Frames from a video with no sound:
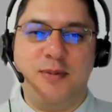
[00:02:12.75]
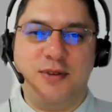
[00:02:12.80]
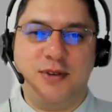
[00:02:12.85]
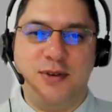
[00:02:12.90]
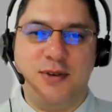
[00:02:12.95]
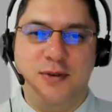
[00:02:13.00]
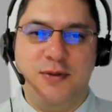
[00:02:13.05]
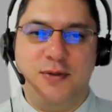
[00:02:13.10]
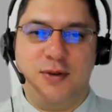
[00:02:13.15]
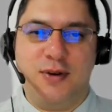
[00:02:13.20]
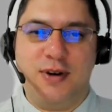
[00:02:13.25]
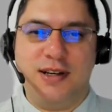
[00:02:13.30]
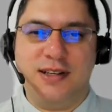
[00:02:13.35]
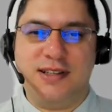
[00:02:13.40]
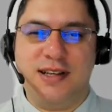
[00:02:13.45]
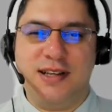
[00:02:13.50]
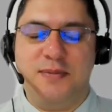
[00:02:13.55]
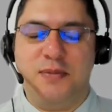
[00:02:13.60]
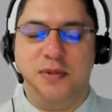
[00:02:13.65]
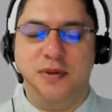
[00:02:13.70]
So for
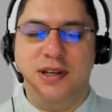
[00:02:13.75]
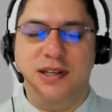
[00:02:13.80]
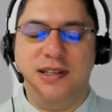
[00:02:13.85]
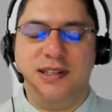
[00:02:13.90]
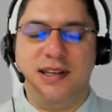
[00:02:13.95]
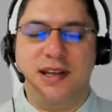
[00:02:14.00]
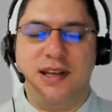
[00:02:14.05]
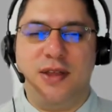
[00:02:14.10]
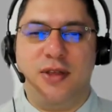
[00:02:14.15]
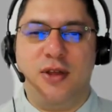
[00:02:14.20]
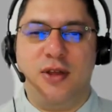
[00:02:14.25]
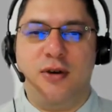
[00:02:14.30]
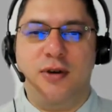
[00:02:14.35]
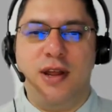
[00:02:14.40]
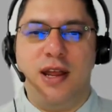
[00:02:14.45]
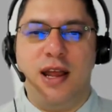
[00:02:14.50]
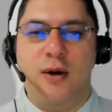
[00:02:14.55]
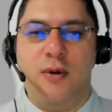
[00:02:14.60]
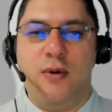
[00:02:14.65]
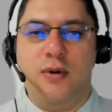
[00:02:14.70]
example, it's a
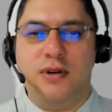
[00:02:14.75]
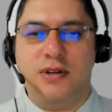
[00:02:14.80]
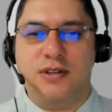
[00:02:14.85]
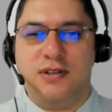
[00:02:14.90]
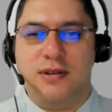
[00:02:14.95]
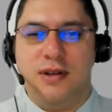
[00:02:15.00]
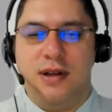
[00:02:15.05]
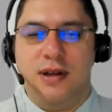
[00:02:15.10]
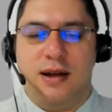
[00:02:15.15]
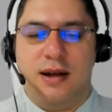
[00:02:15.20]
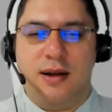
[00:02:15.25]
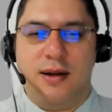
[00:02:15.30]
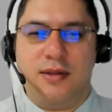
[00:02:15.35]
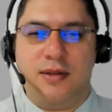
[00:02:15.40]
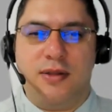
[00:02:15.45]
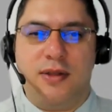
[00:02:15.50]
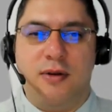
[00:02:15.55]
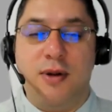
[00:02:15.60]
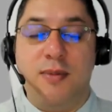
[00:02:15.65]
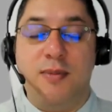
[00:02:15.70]
30 hours, uh,
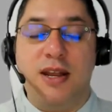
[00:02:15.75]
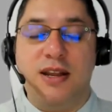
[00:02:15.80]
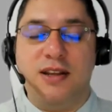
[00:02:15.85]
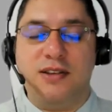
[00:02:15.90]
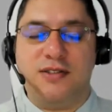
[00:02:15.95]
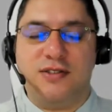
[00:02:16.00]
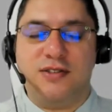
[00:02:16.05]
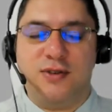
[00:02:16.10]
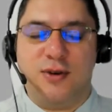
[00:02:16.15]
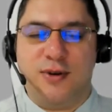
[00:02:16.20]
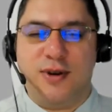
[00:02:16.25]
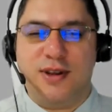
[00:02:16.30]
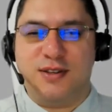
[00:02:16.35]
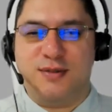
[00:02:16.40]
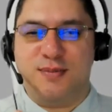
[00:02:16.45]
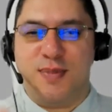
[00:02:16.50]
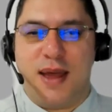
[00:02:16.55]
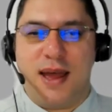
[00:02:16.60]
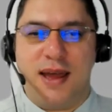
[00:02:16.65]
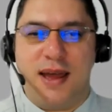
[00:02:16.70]
30 minutes, sorry,
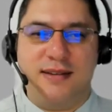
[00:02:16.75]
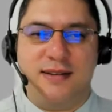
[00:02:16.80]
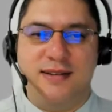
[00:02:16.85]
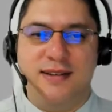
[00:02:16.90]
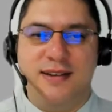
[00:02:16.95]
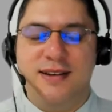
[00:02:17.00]
span